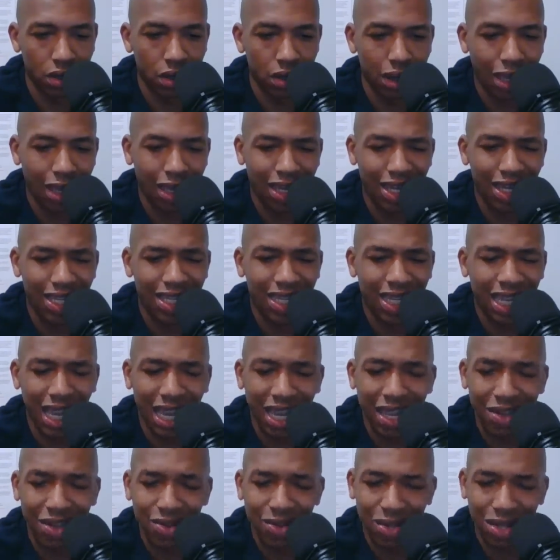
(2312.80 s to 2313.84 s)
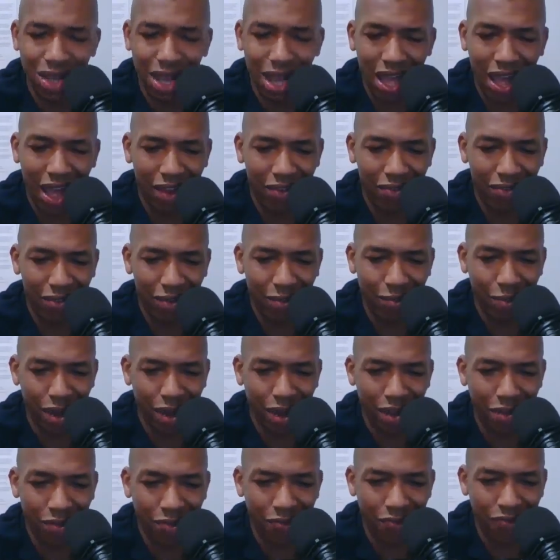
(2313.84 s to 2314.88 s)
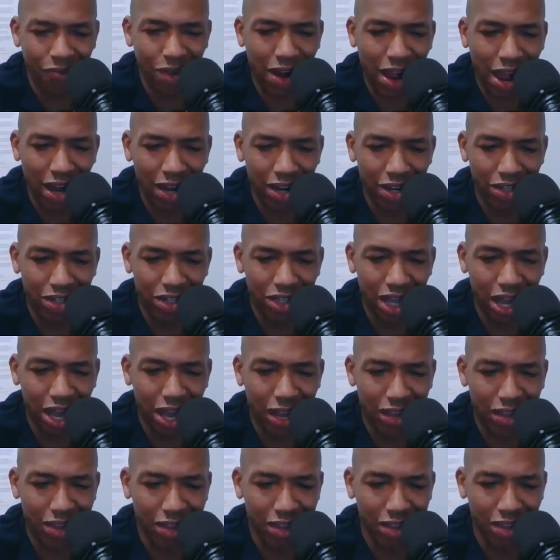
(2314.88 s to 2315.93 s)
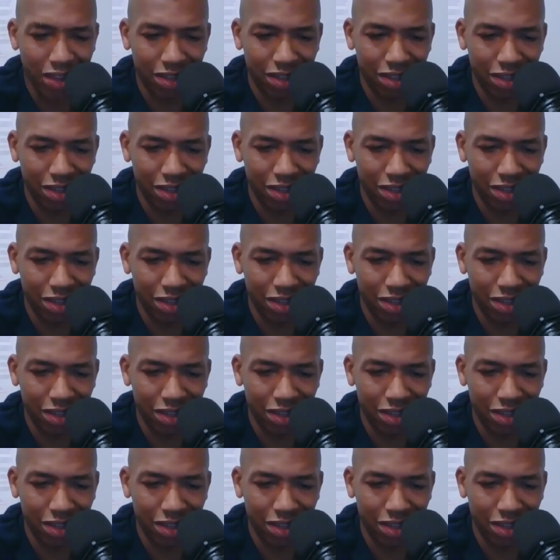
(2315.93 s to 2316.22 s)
He continues to ask for money, fighter jets.